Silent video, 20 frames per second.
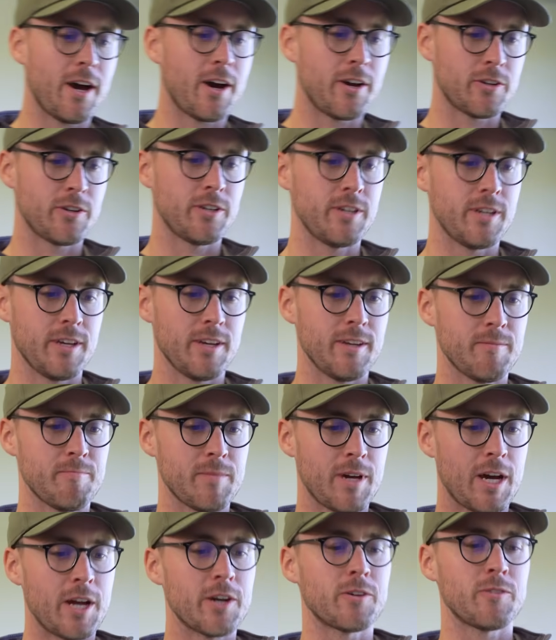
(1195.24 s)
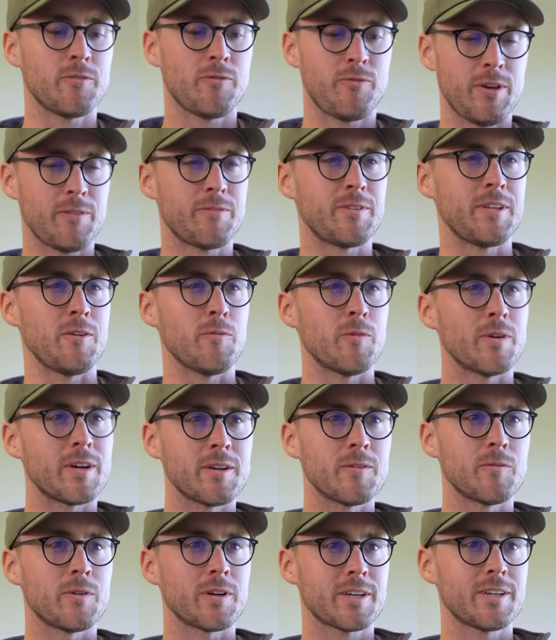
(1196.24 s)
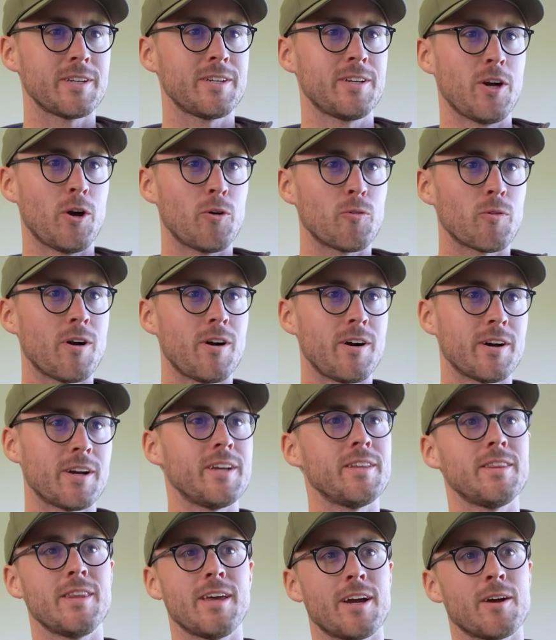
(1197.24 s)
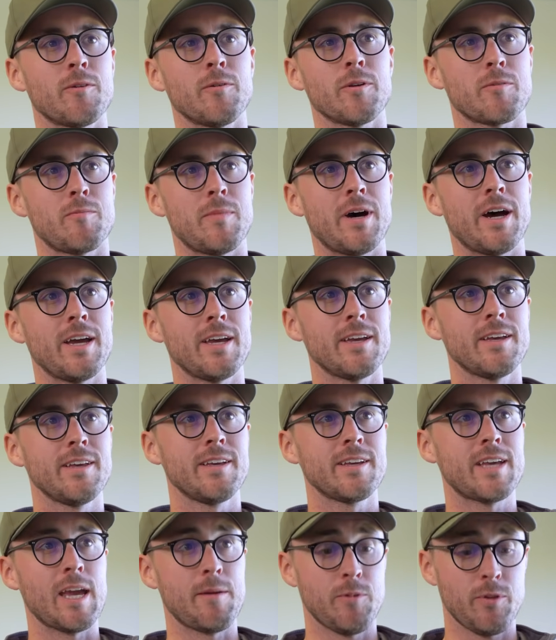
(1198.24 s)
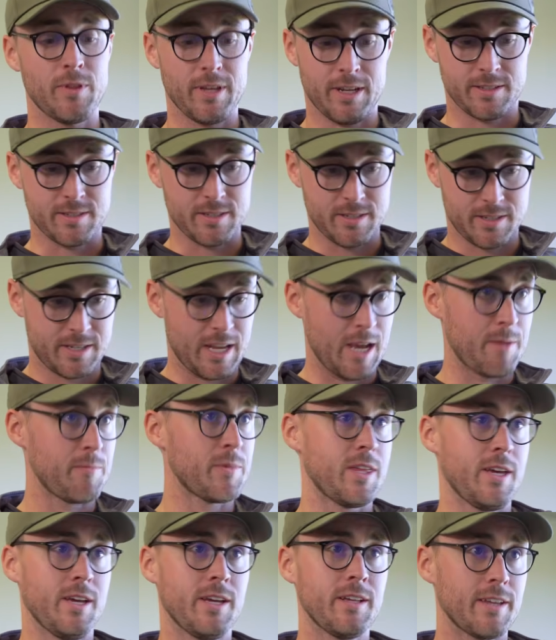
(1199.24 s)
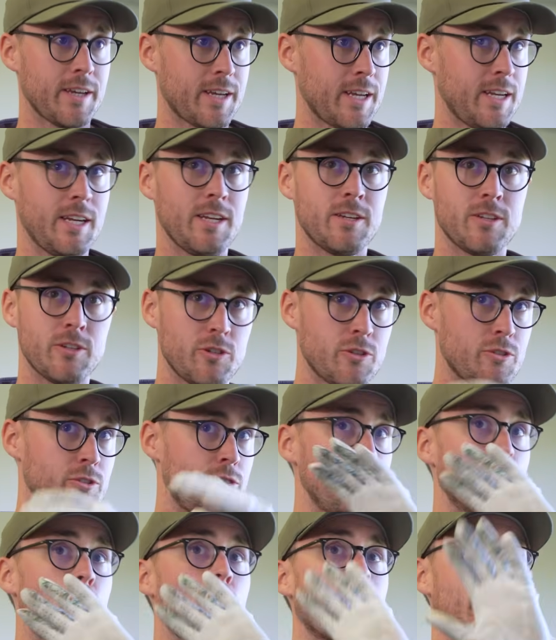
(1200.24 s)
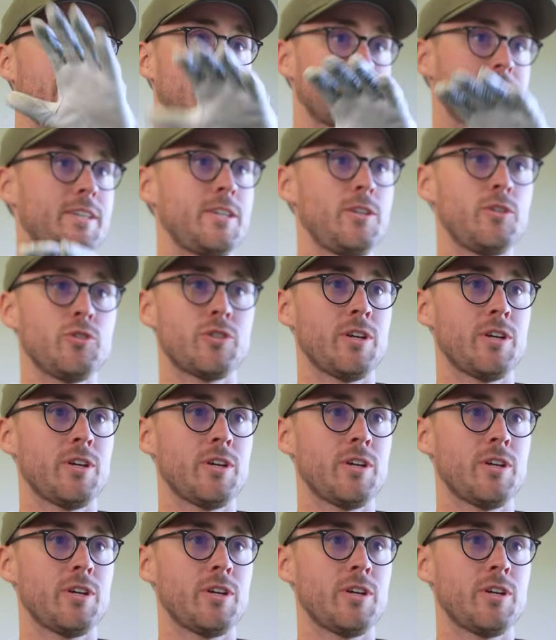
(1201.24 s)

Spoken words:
100 to 150? What could go wrong in there with my game? Do you think it's the same thing? Like I need to just do more execution?